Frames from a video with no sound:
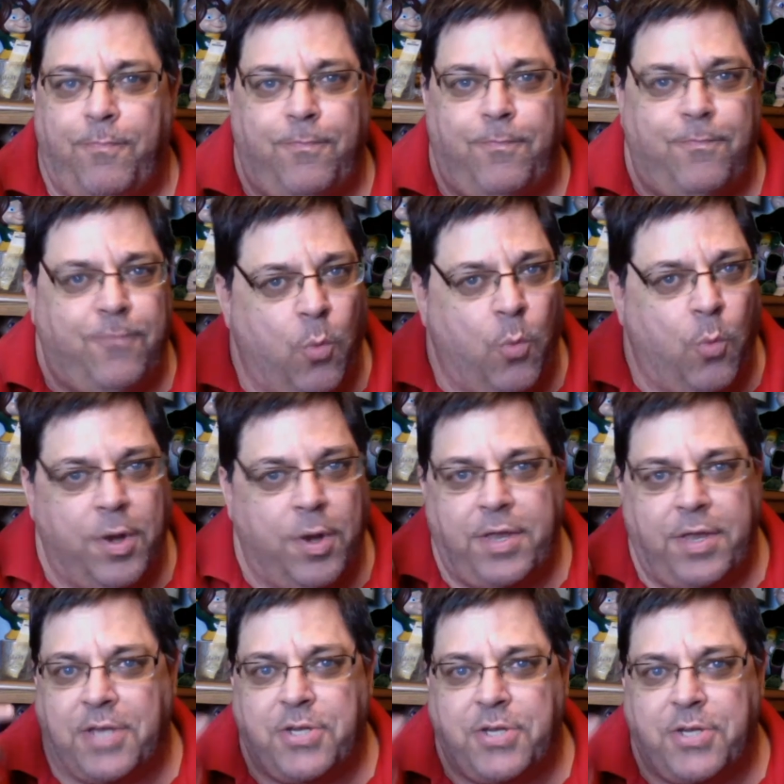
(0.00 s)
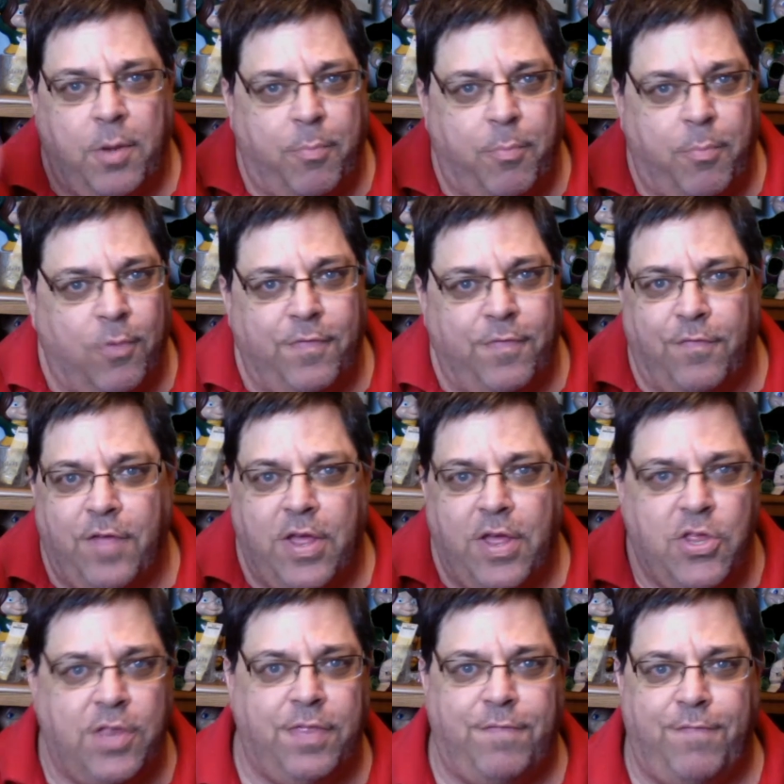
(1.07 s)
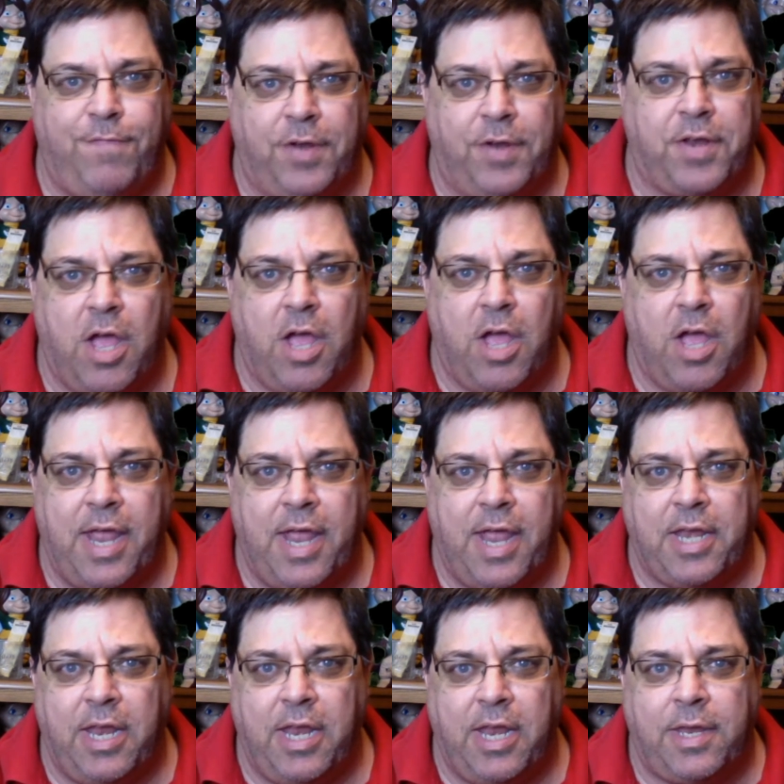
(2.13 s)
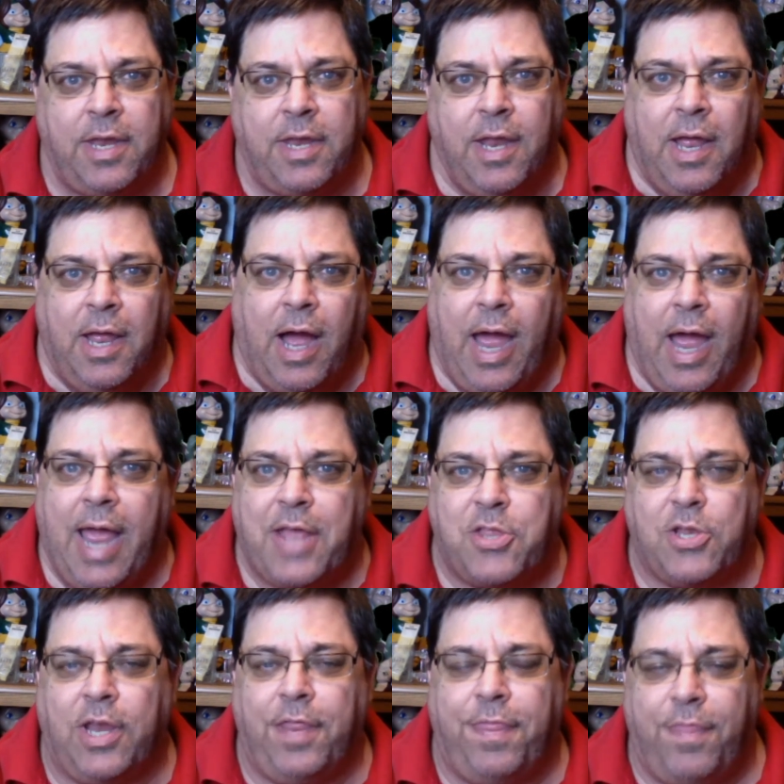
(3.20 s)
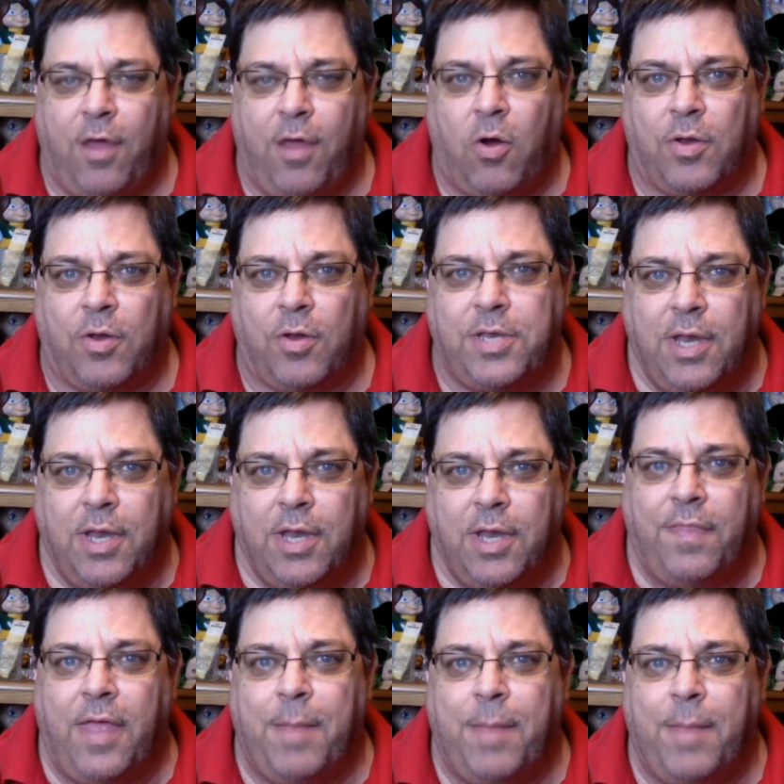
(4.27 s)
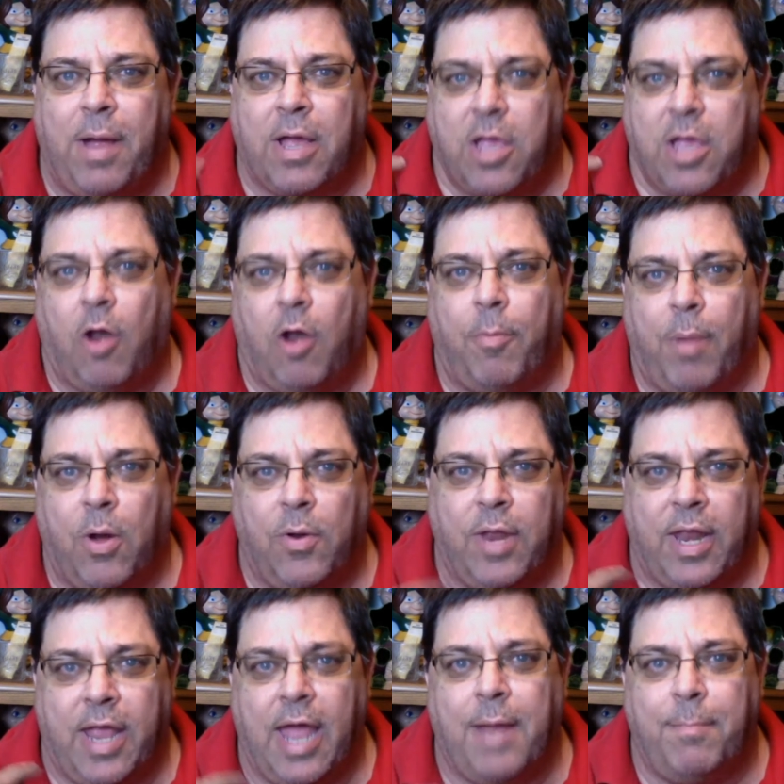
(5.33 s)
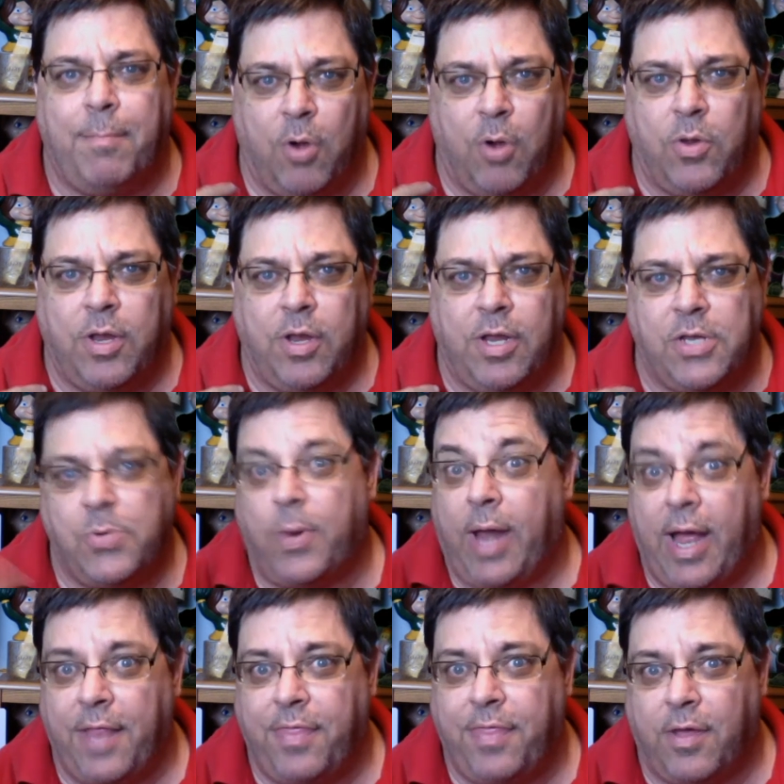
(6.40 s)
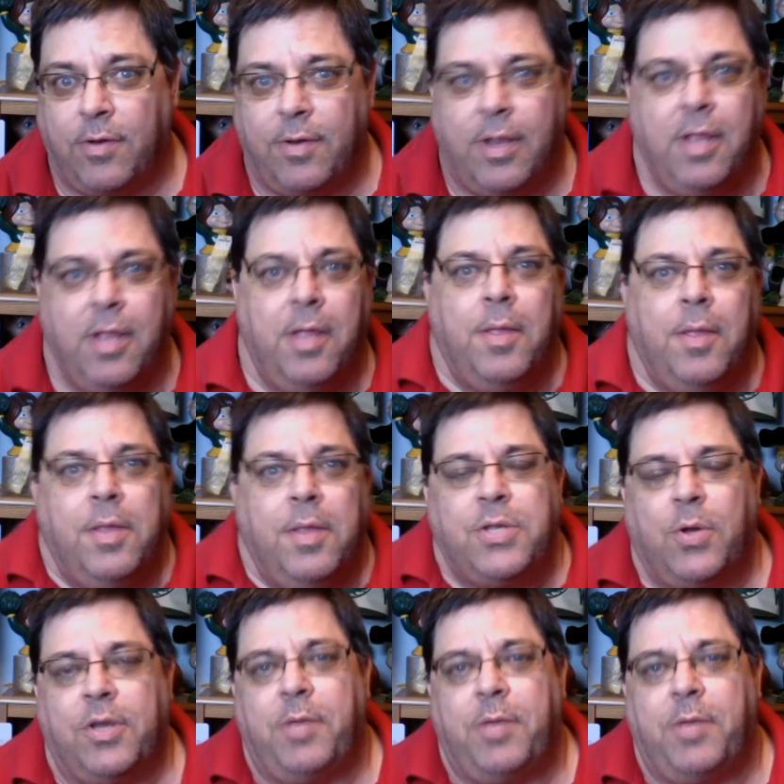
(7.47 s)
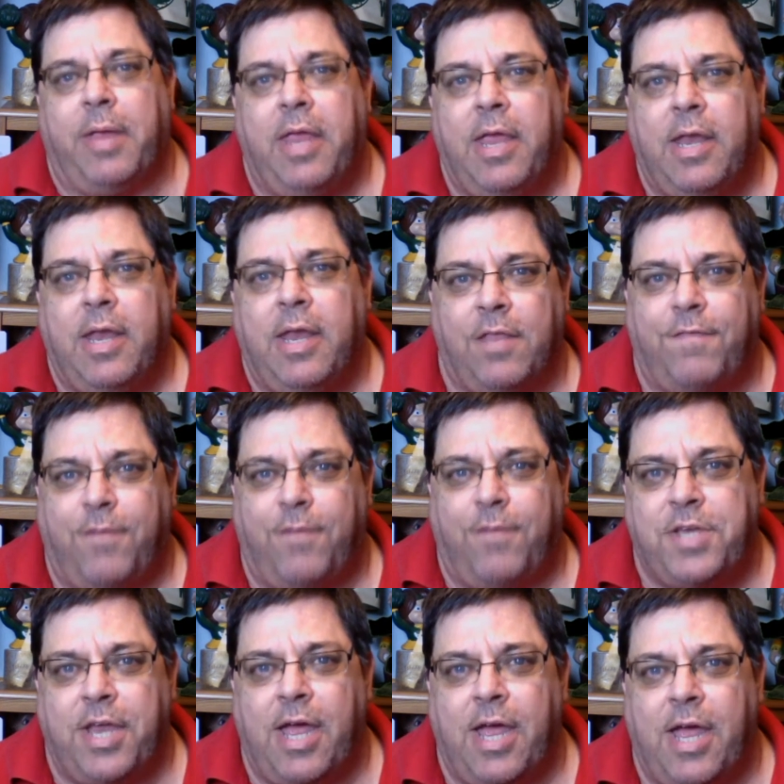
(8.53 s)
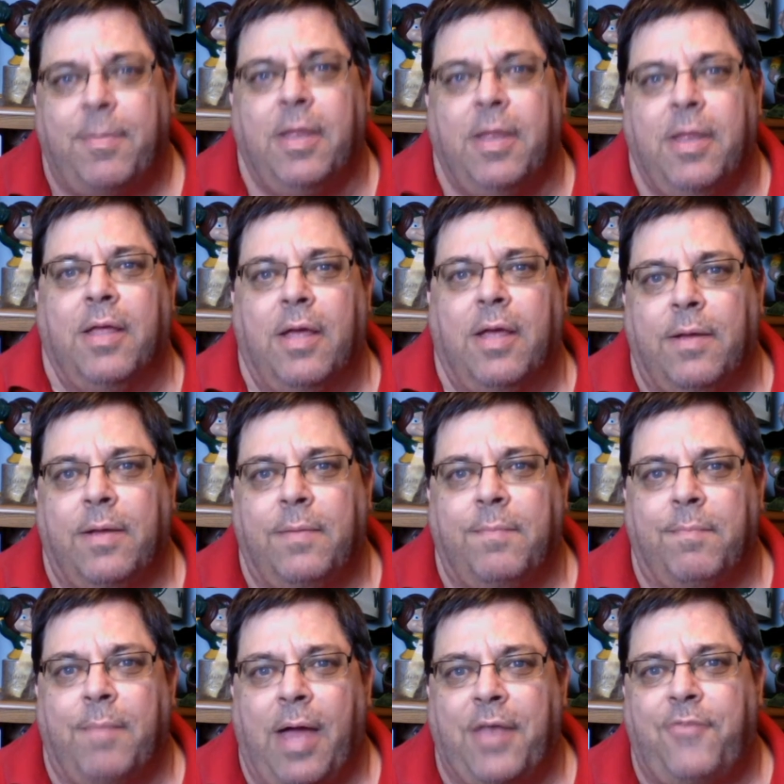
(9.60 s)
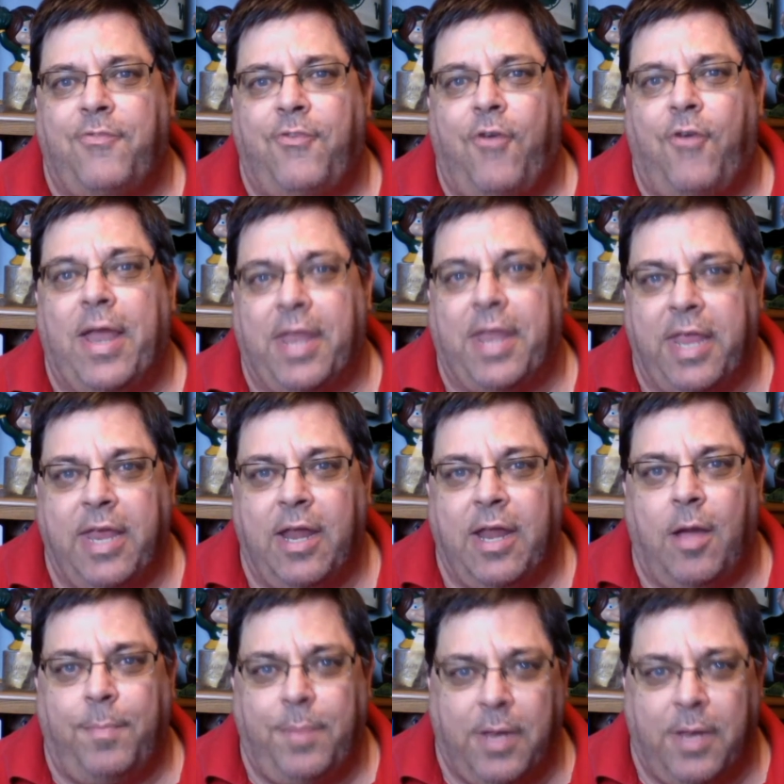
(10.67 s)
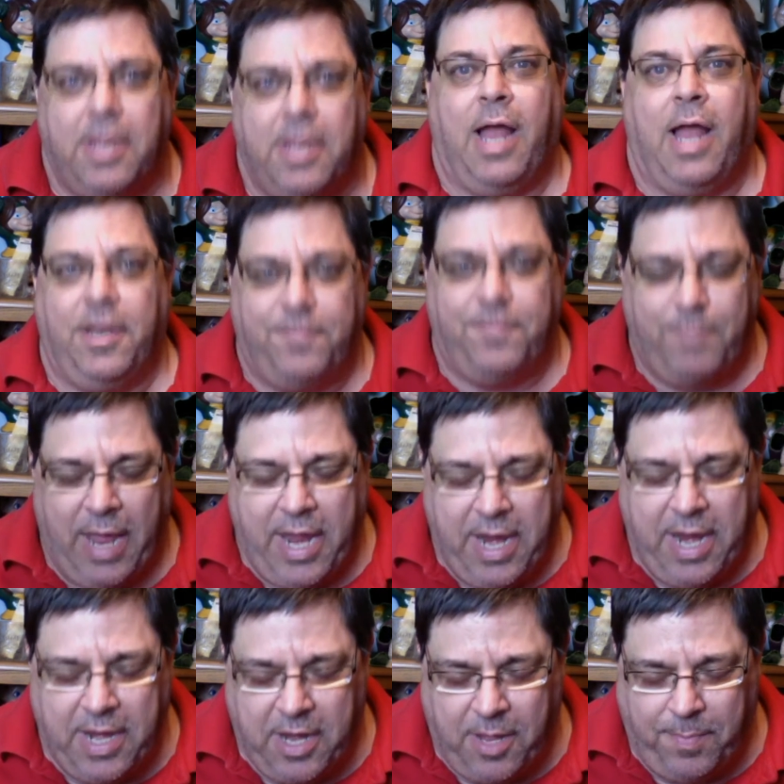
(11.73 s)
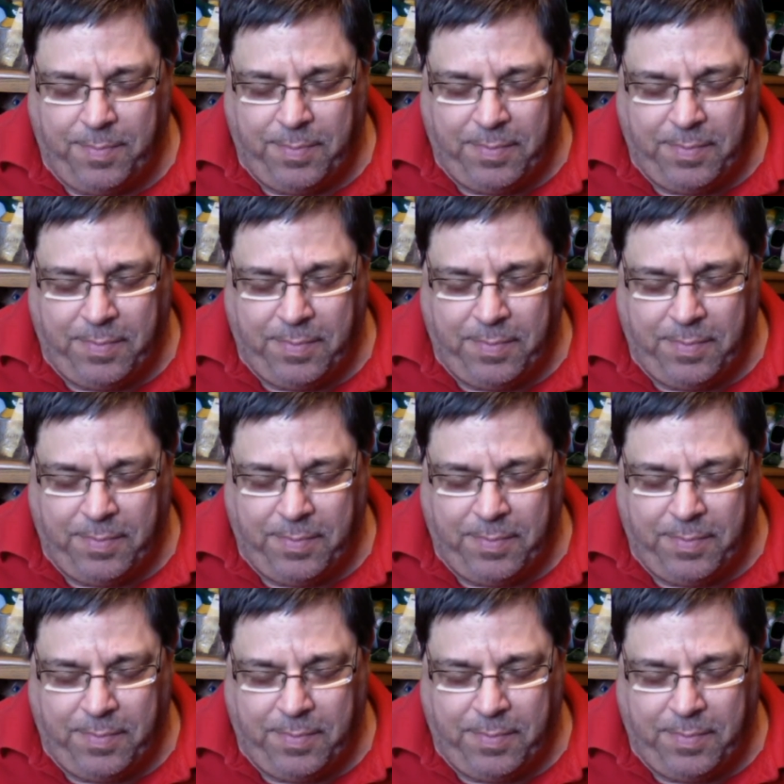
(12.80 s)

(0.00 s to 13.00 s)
from what I saw in the peripheral vision, felt the contact hit, I actually thought that my collarbone had gotten broken. That's what I thought. So at the beginning, the first time I tried to get up, I lift my head up